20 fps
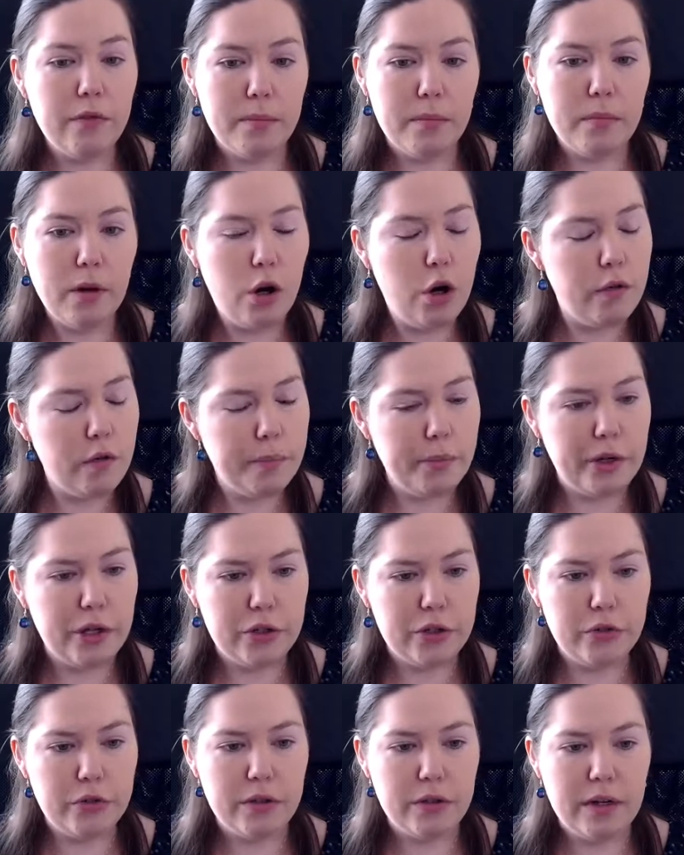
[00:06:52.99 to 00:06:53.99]
from
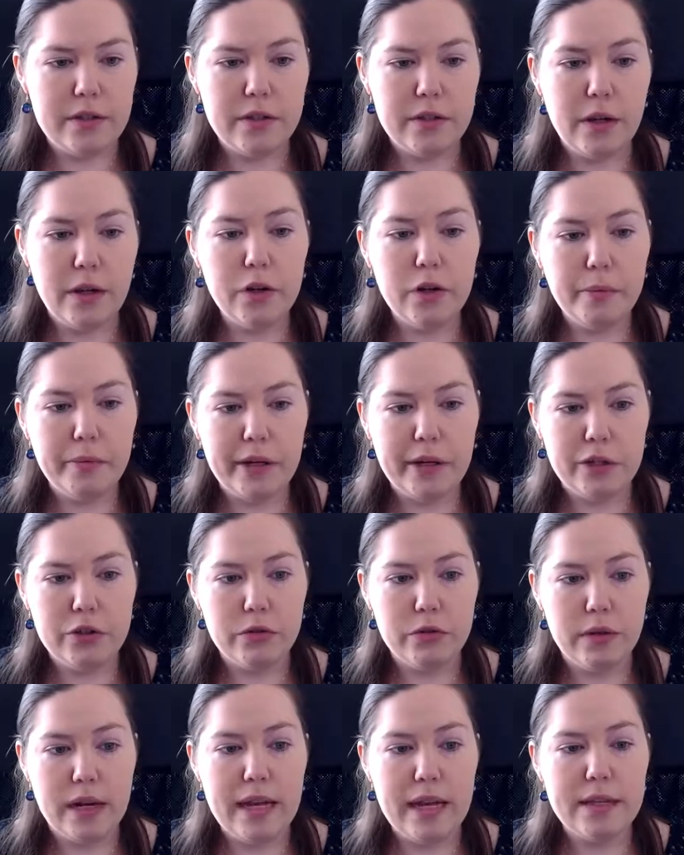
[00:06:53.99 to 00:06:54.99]
overpressurized to
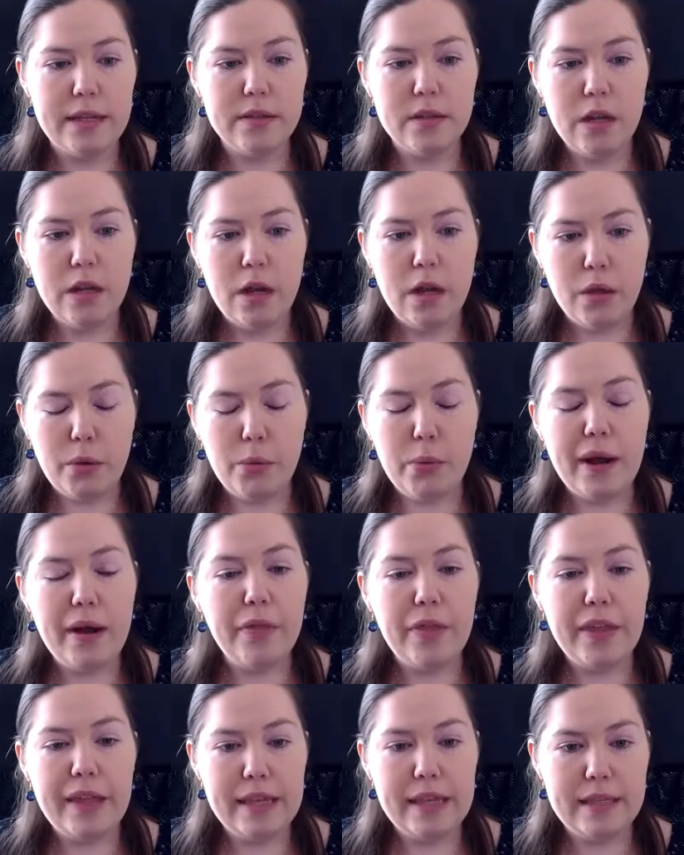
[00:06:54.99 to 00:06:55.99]
underpressurized
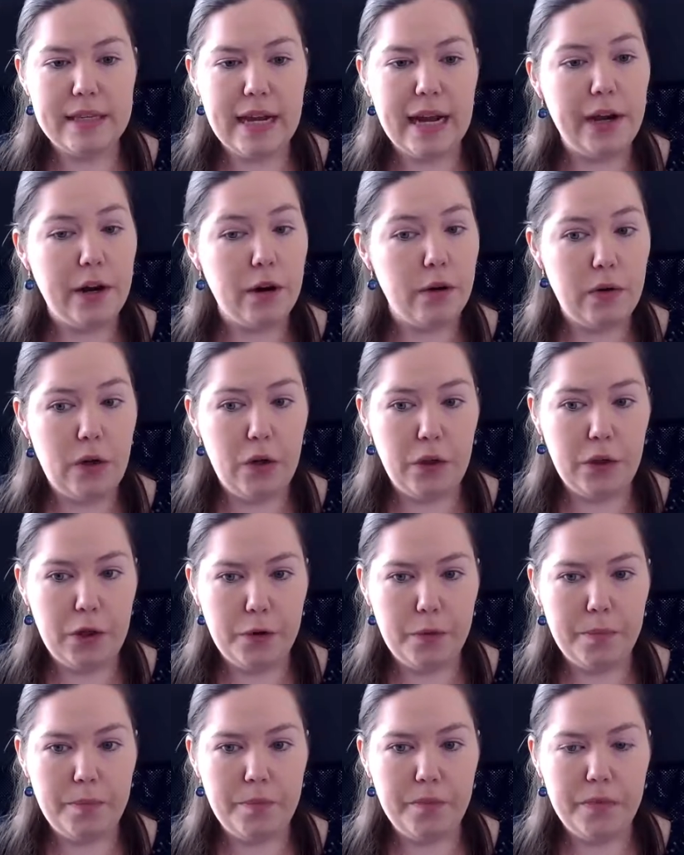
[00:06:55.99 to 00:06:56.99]
throughout the entire
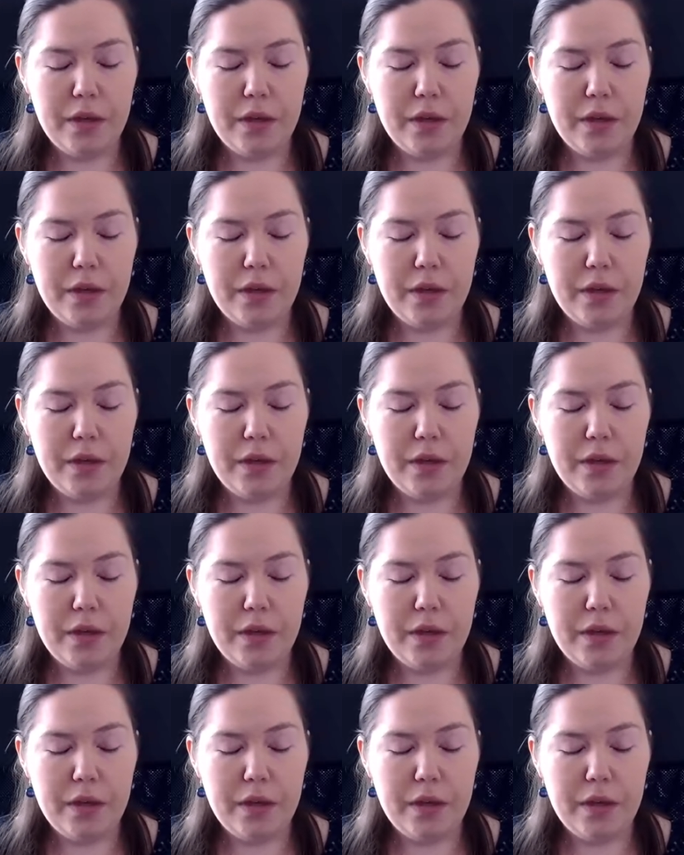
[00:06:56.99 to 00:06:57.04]
volume.